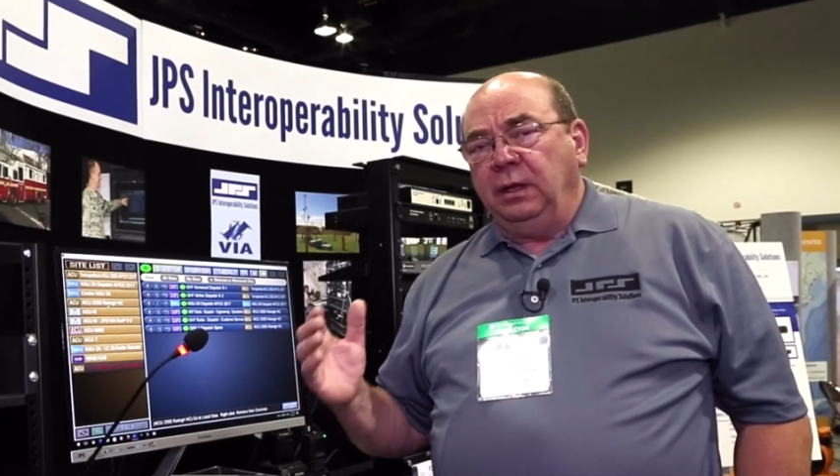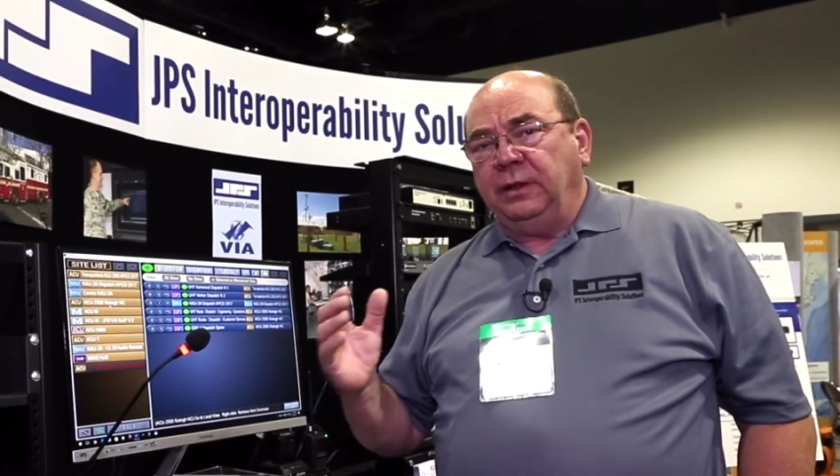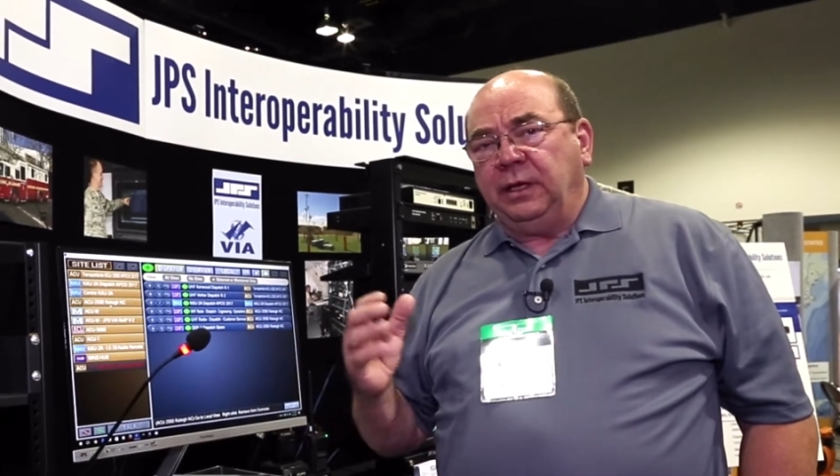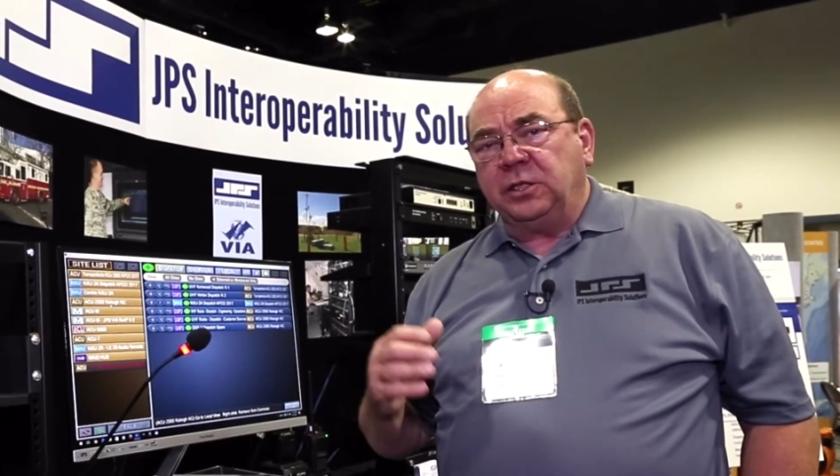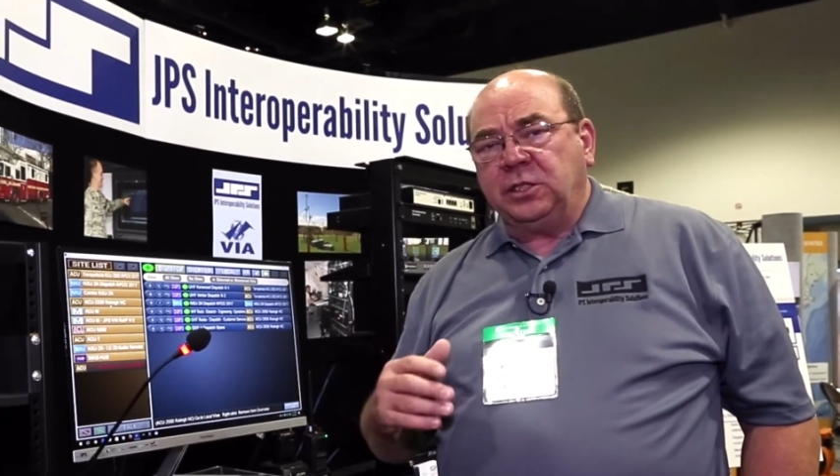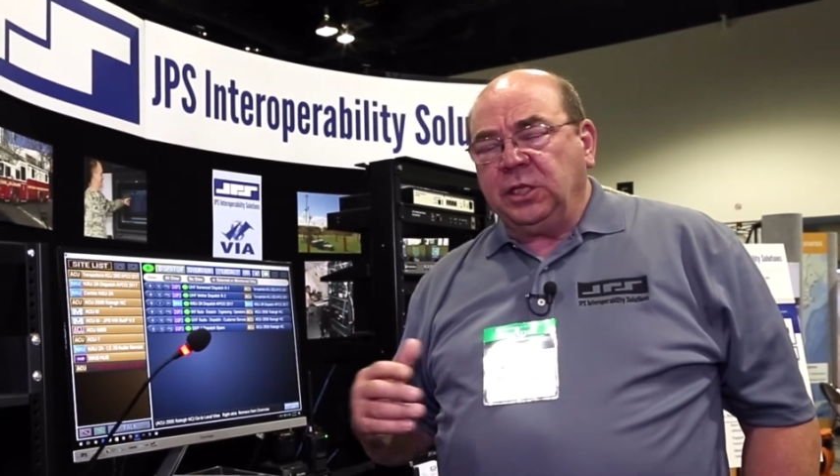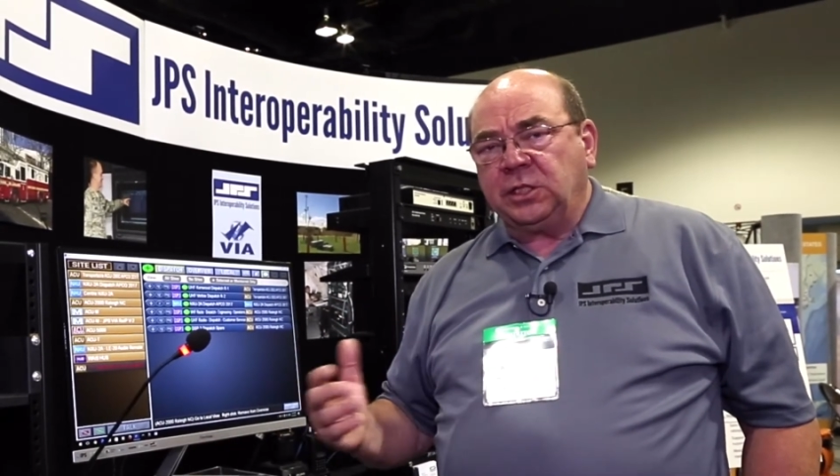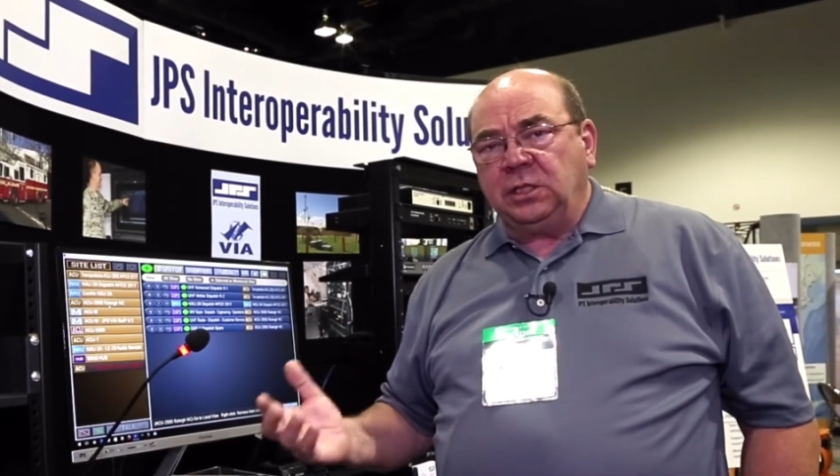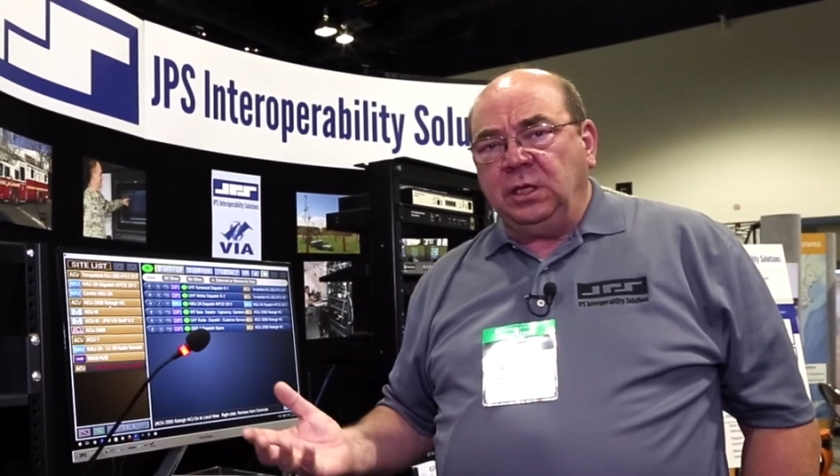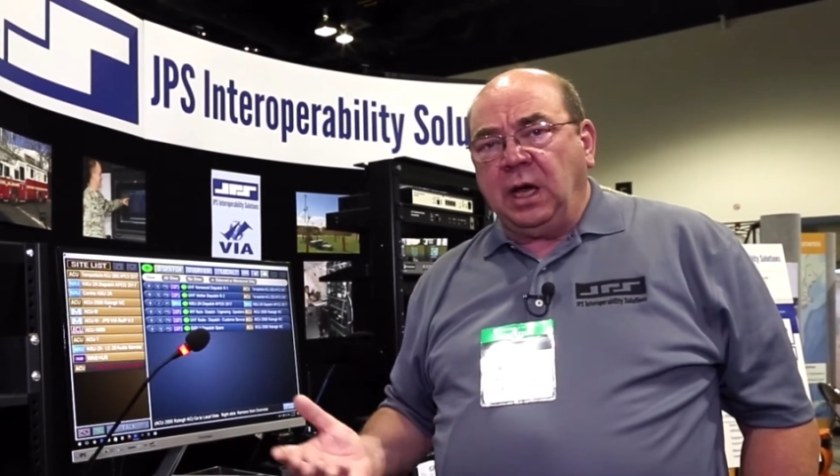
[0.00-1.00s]
that it's
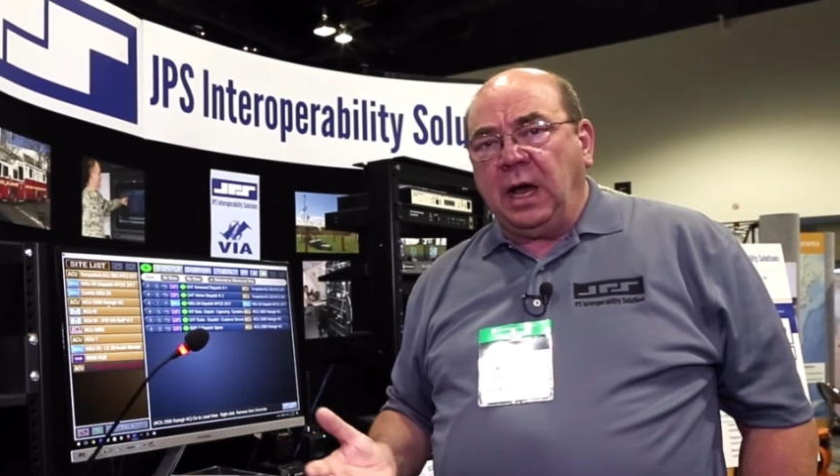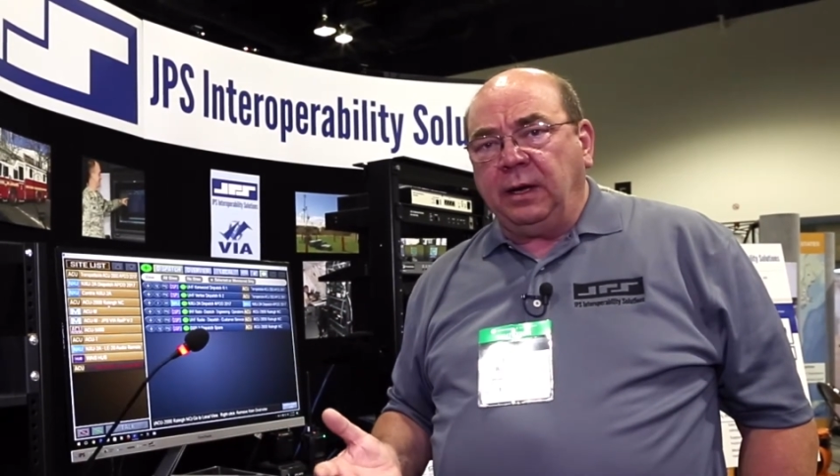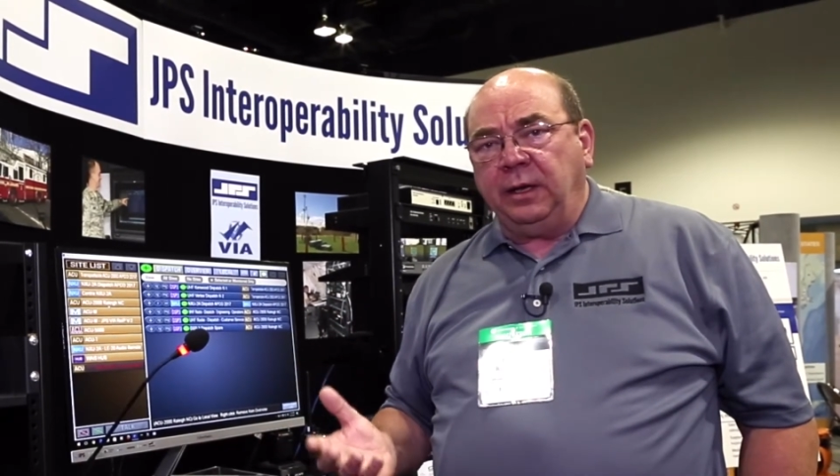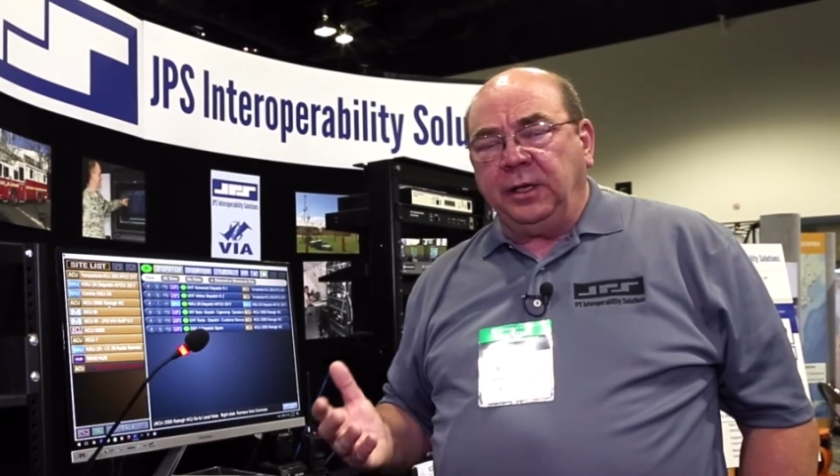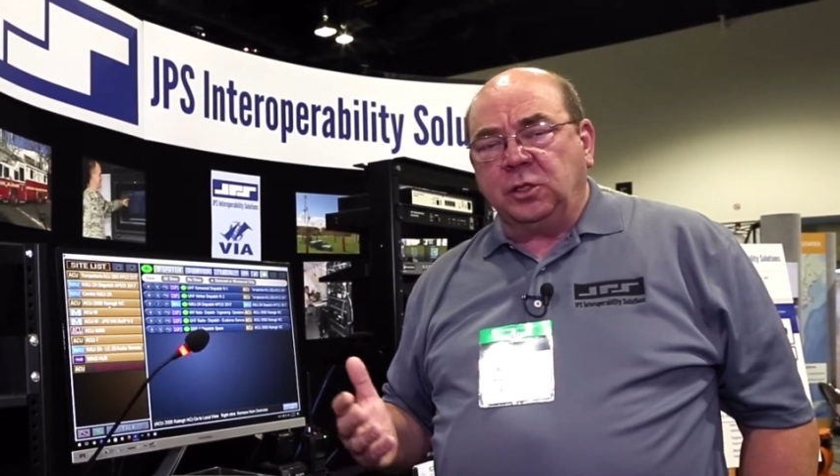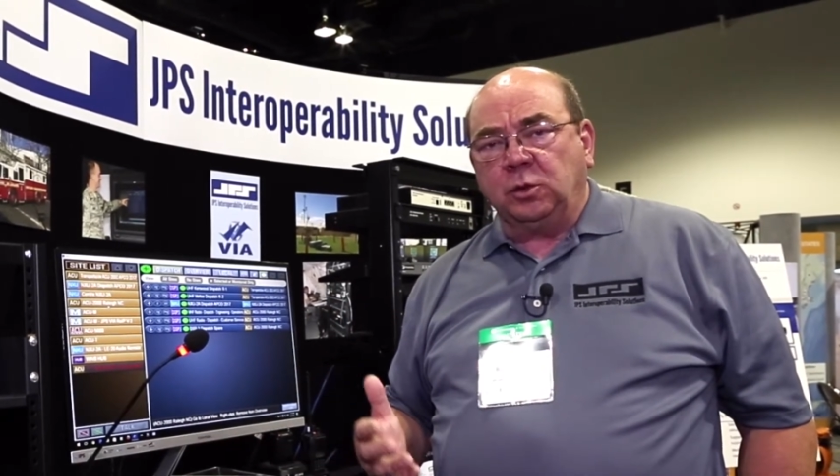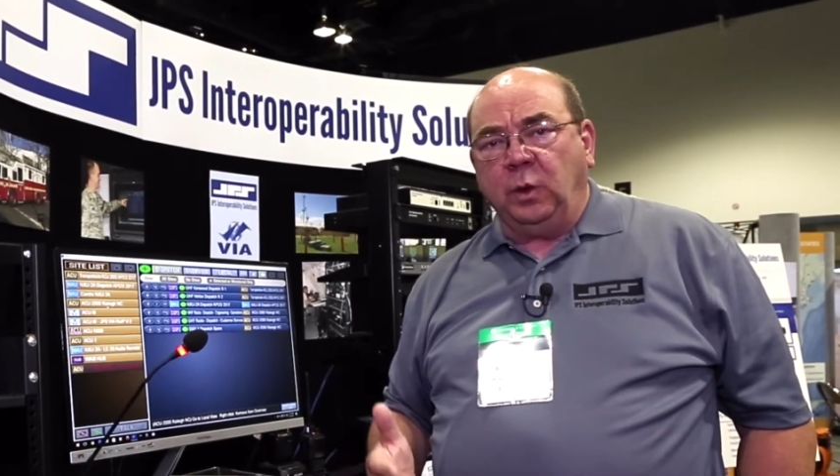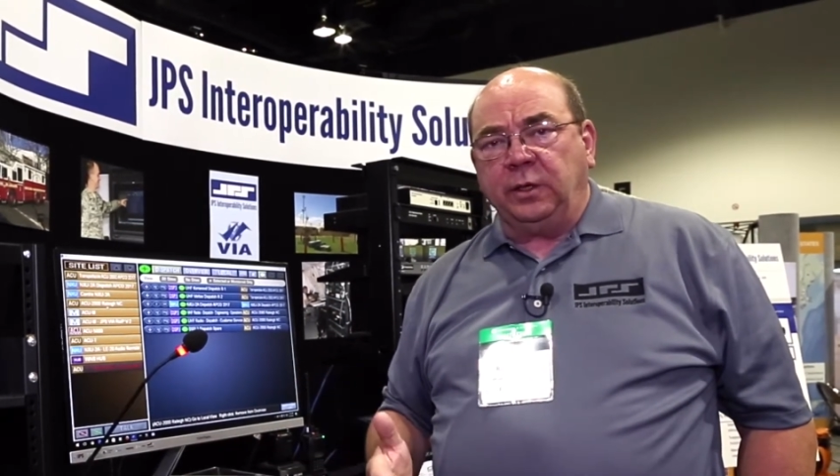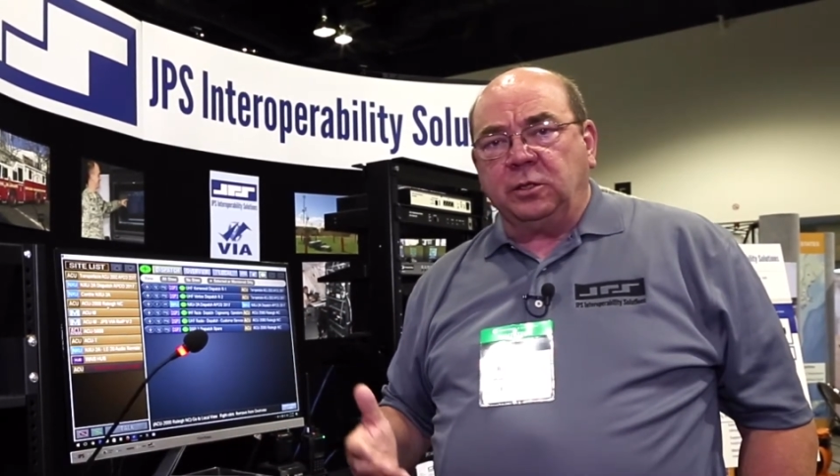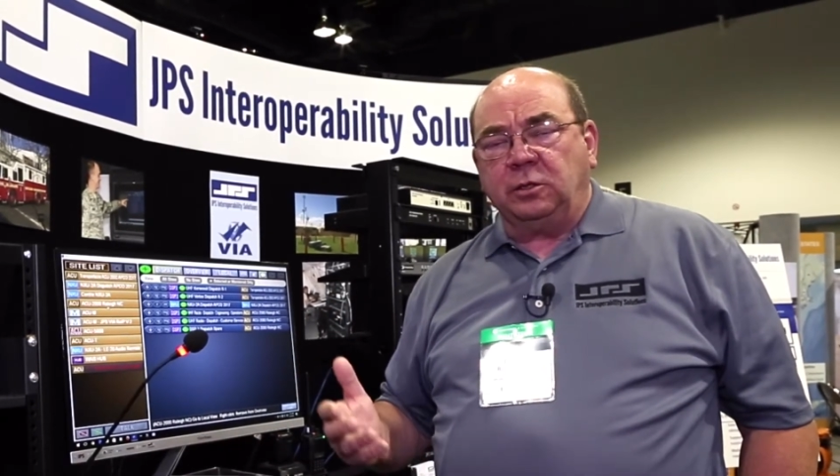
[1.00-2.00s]
just not a
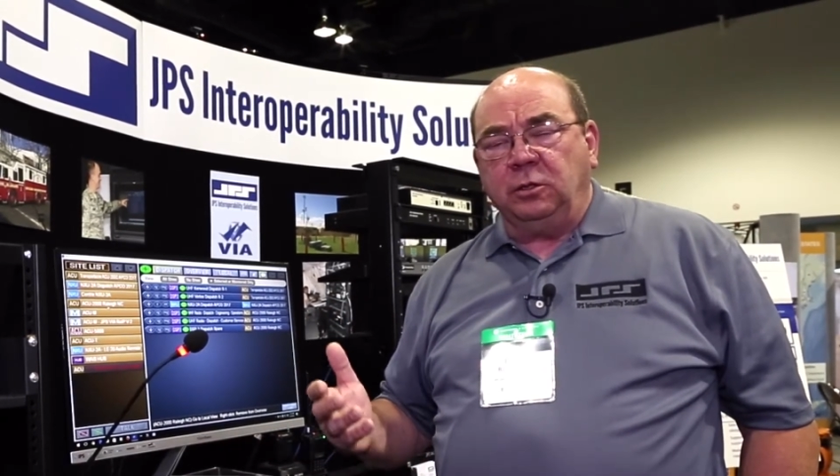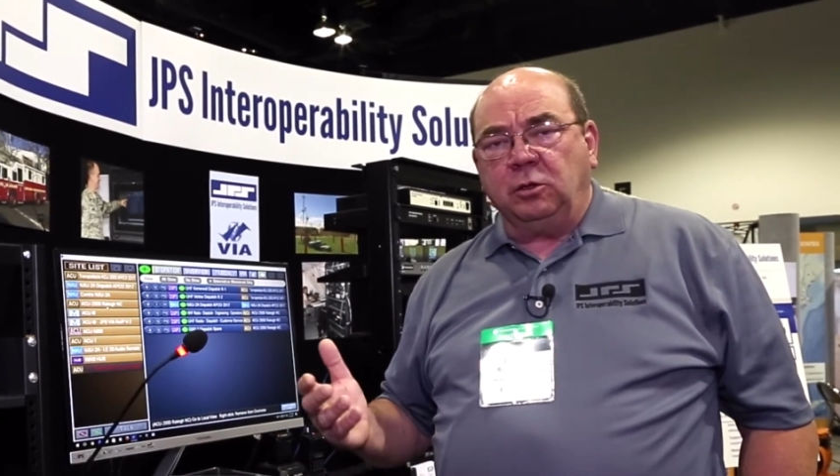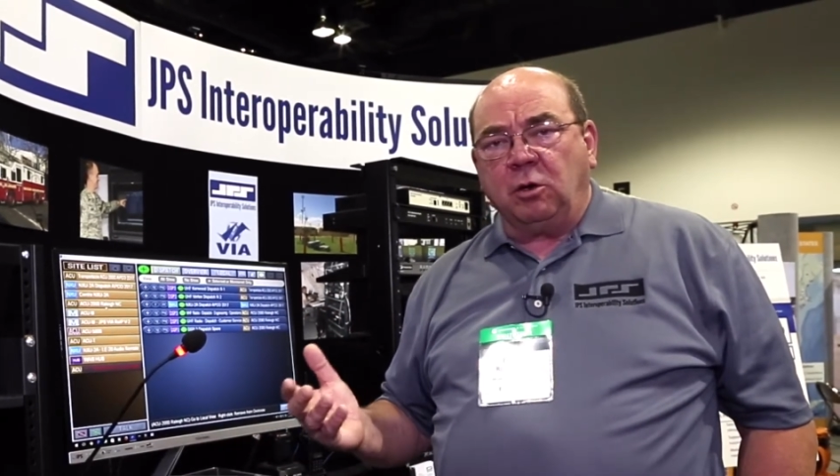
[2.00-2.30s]
switch to